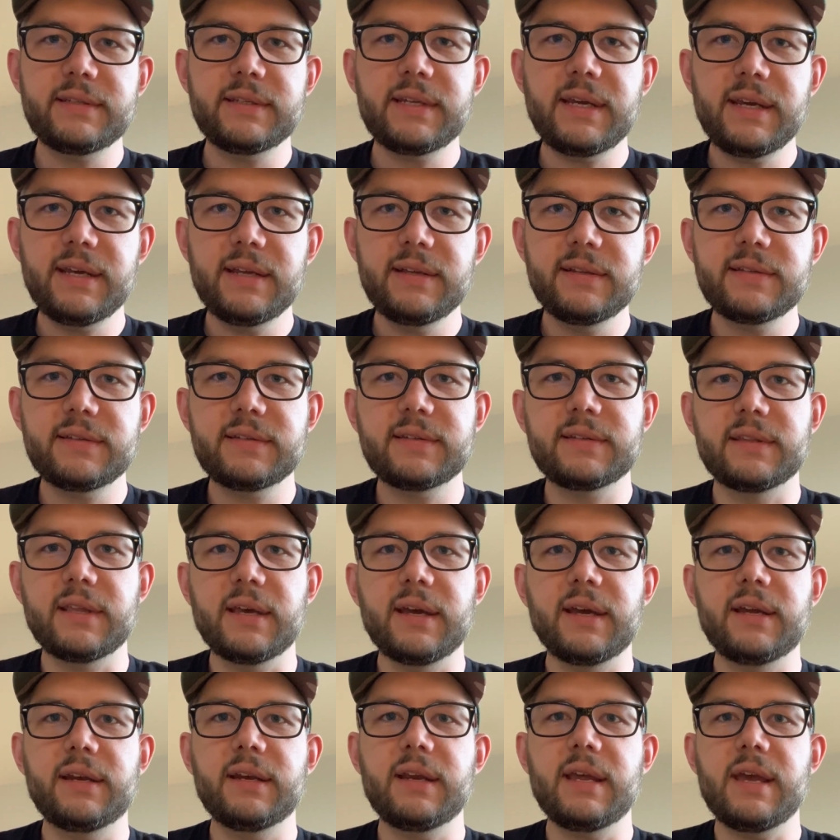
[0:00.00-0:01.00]
days
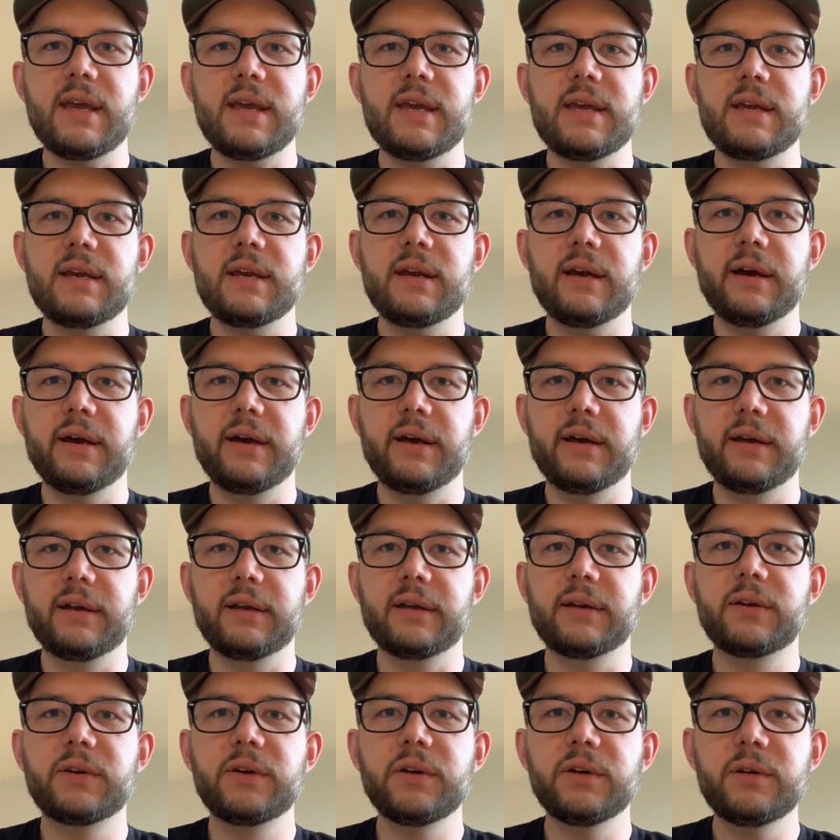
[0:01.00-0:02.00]
than
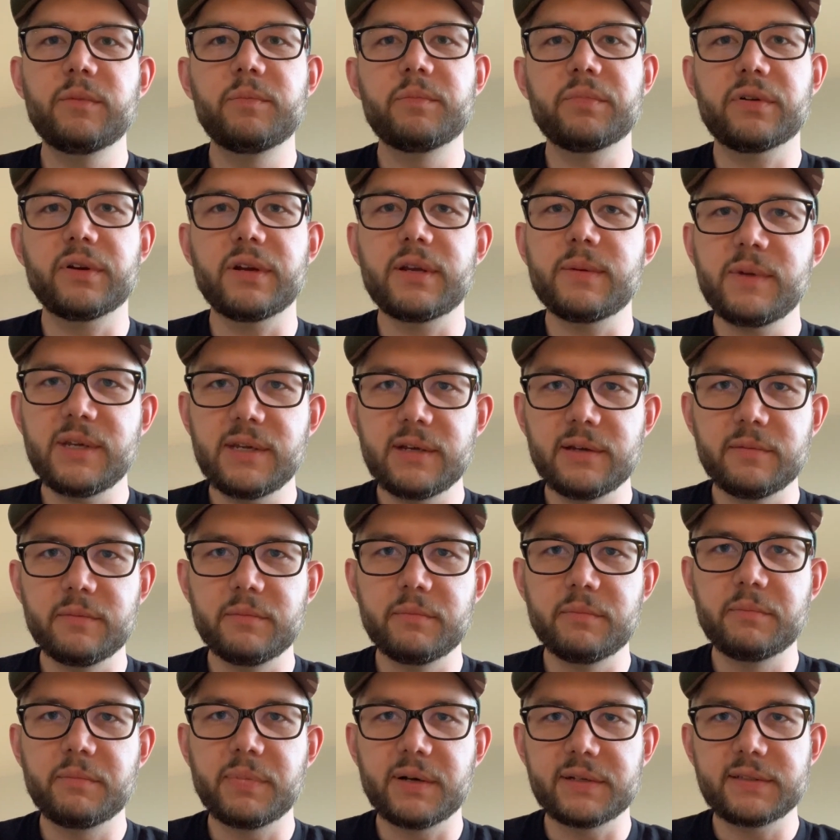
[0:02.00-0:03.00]
a good
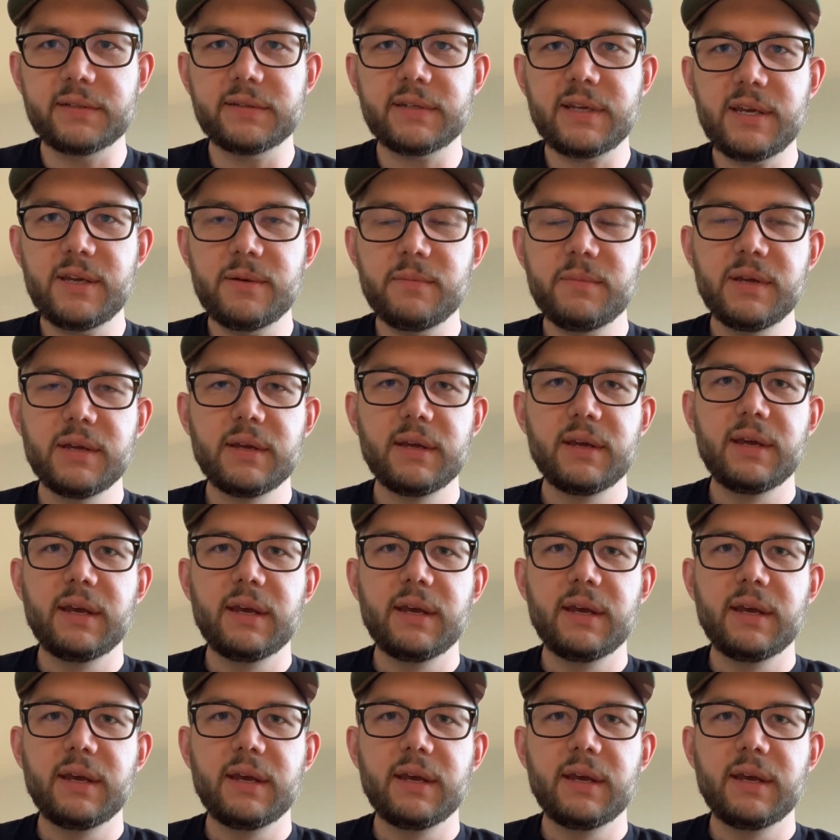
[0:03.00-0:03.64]
premium puzzle game